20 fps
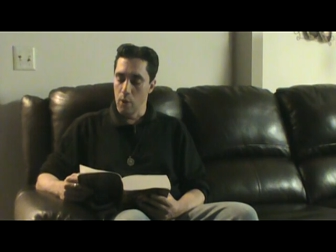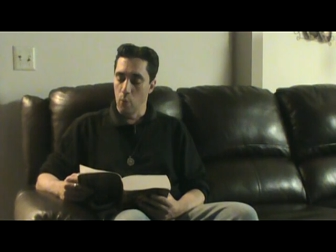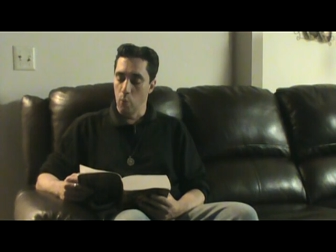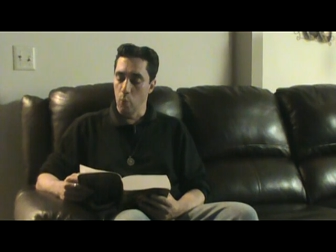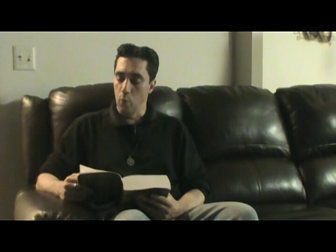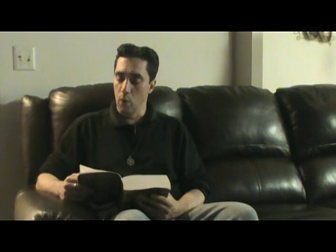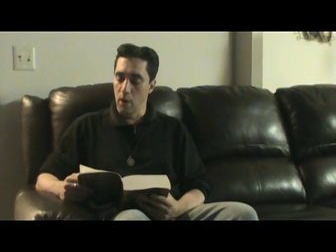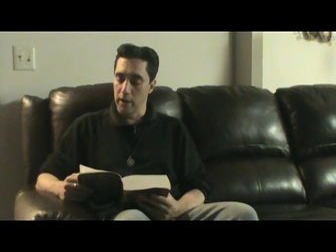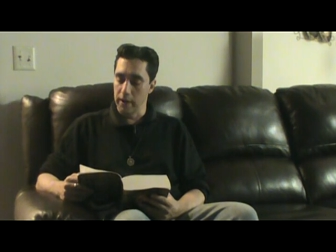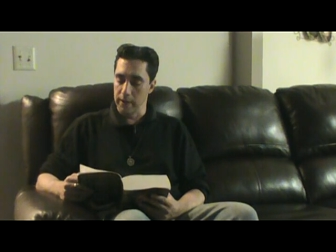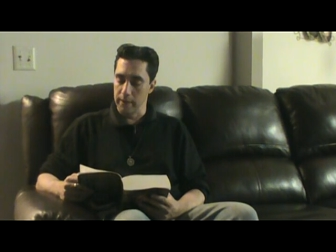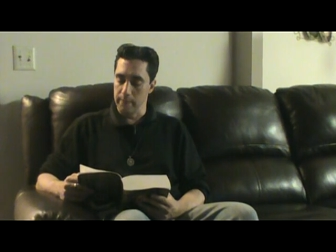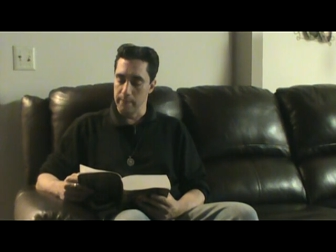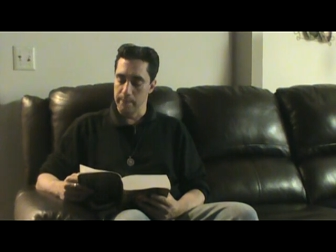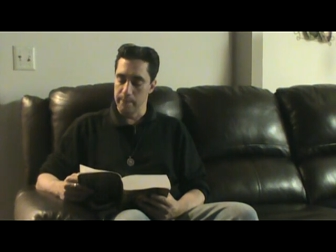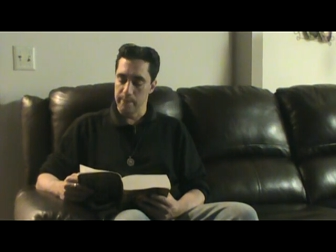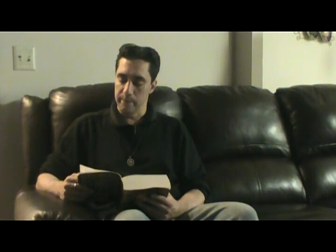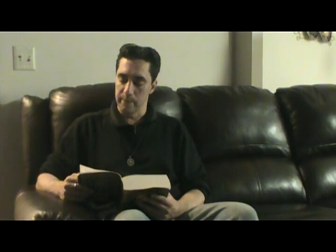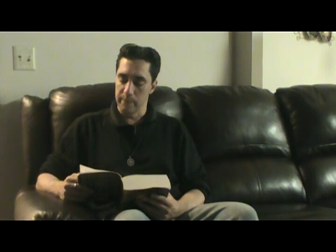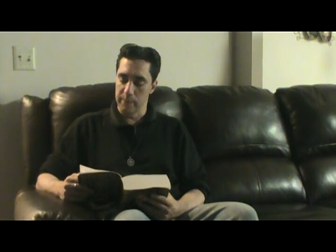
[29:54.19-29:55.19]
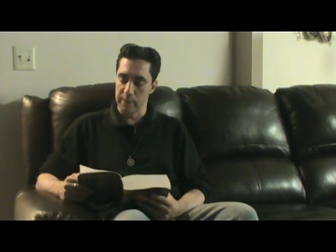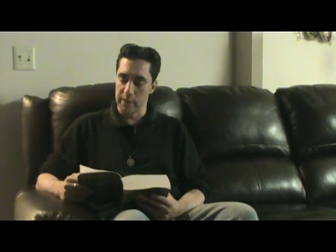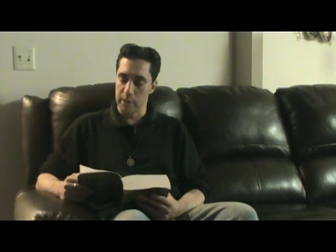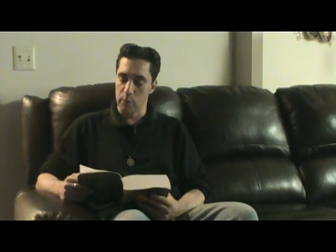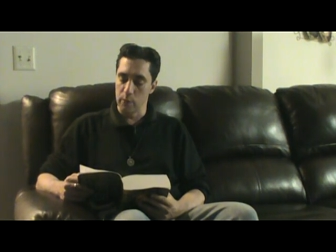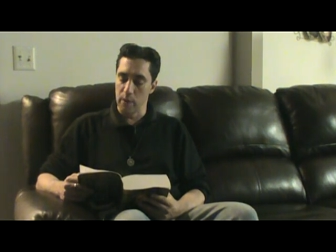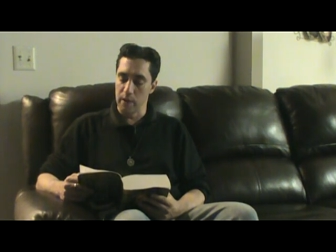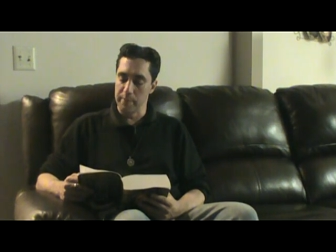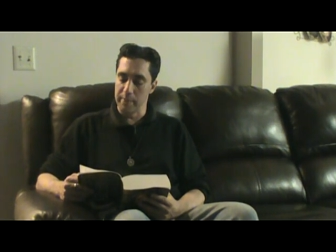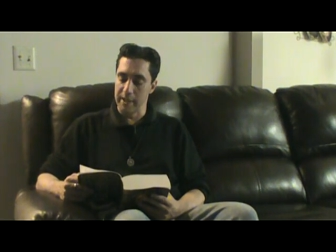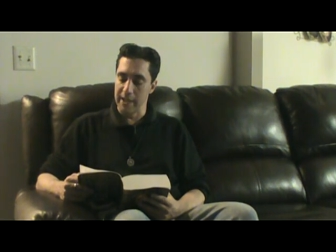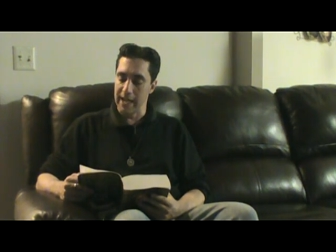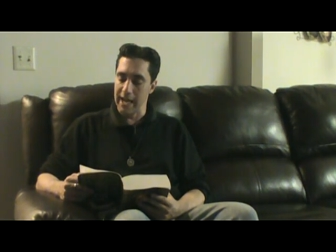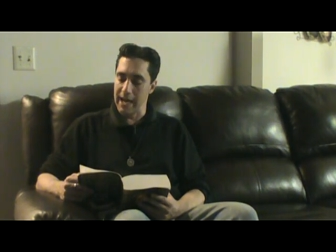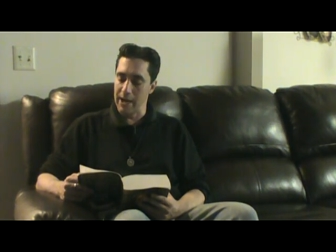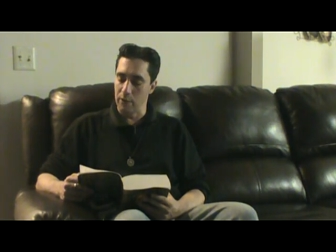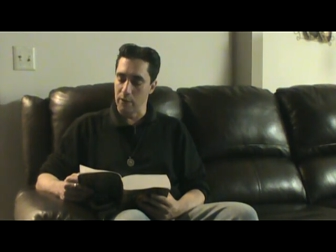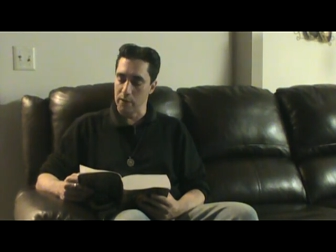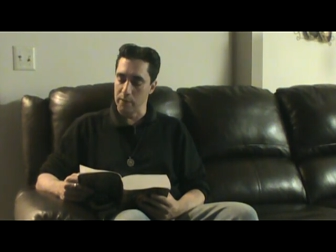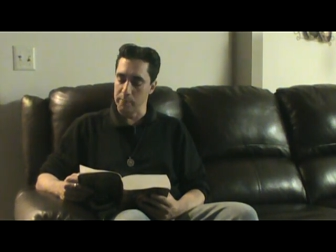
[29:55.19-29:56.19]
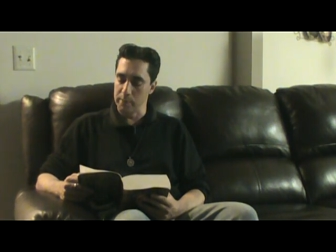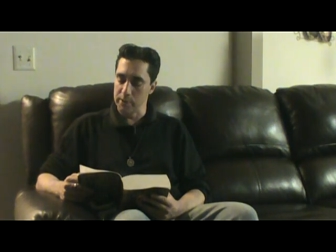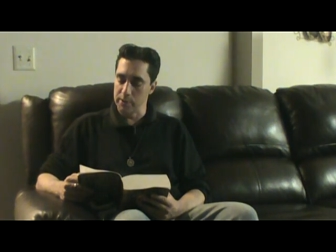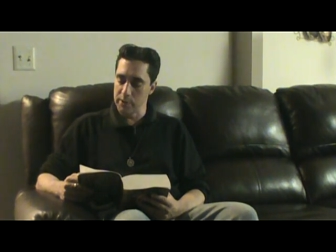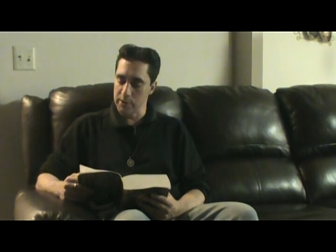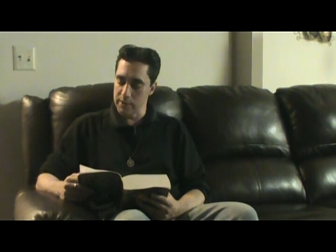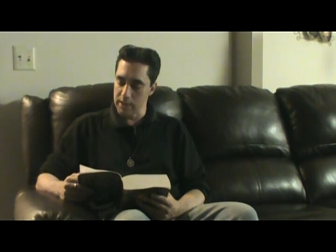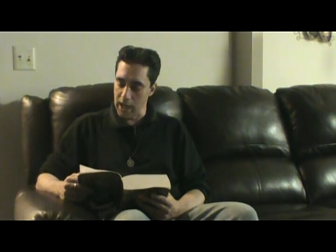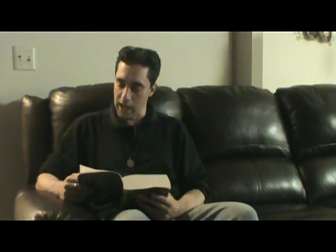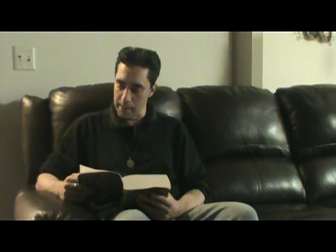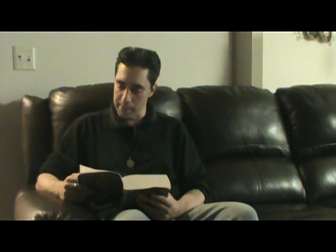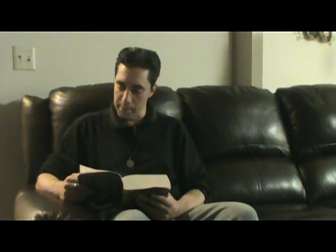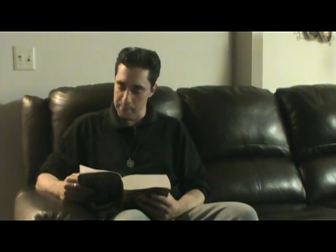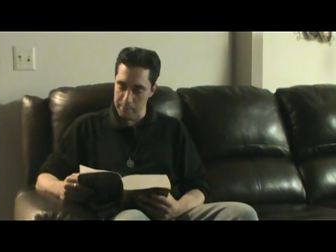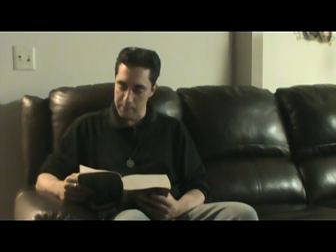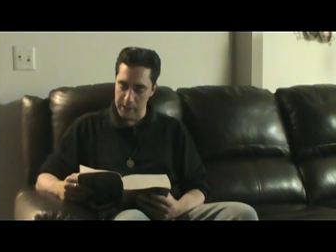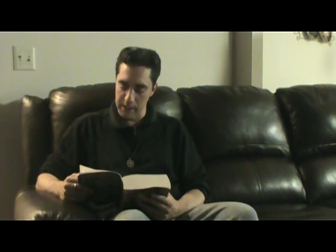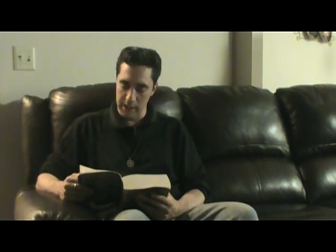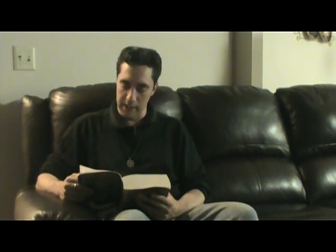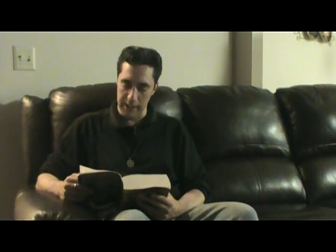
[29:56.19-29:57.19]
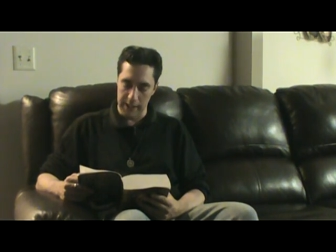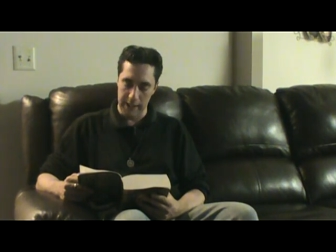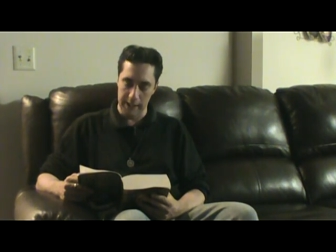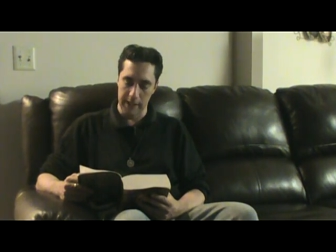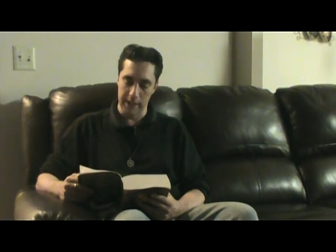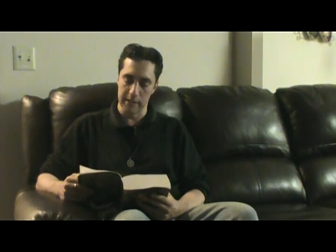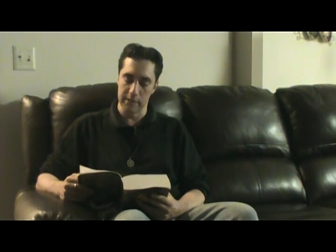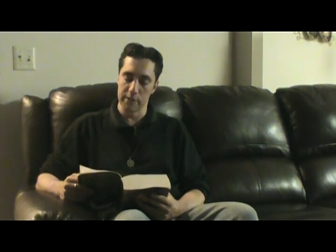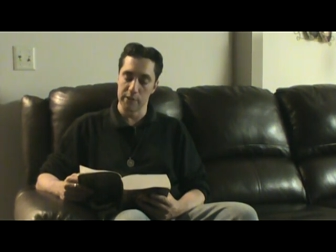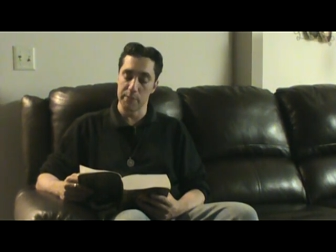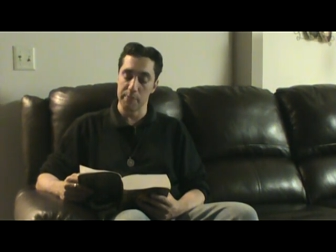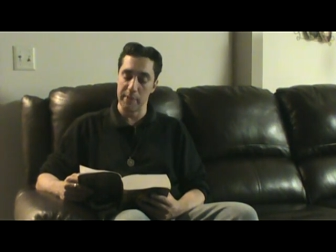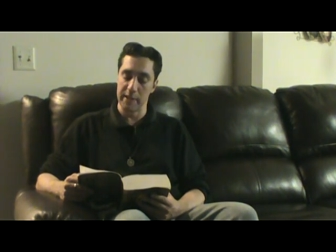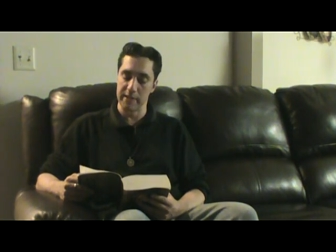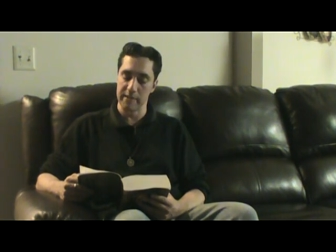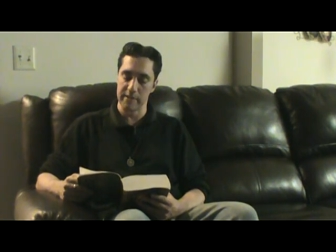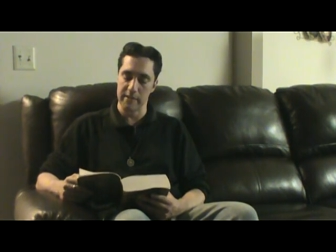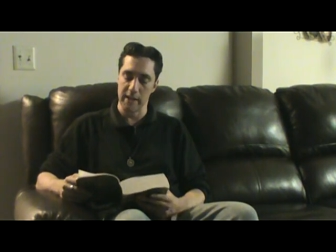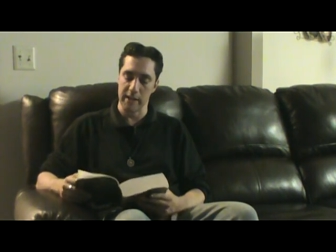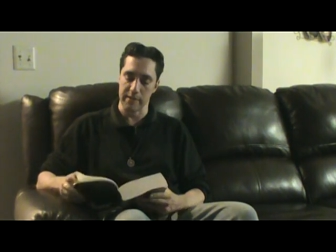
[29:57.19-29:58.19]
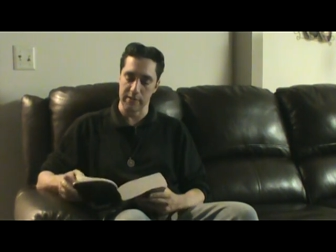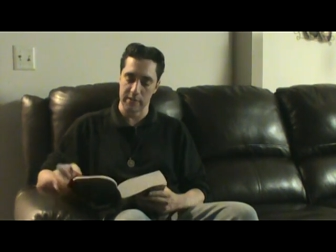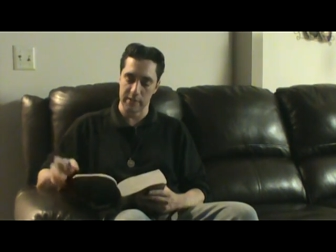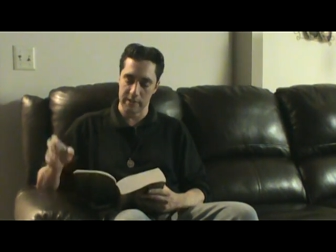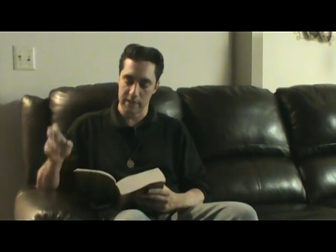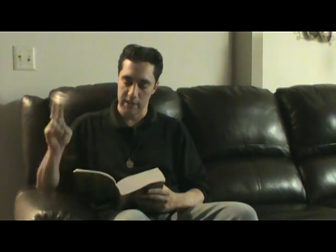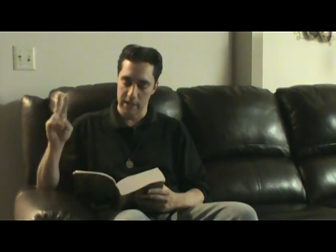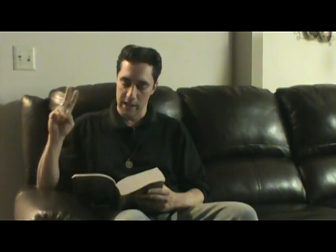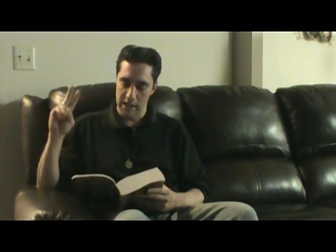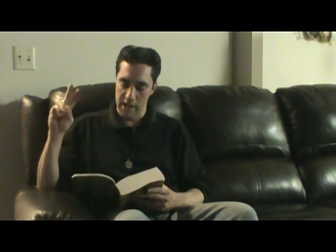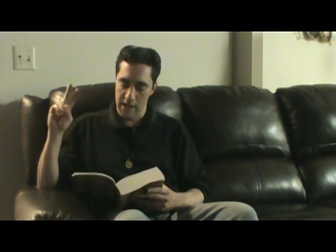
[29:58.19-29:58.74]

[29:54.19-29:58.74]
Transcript: One, the Arabian alchemist Abipili, speaks thus: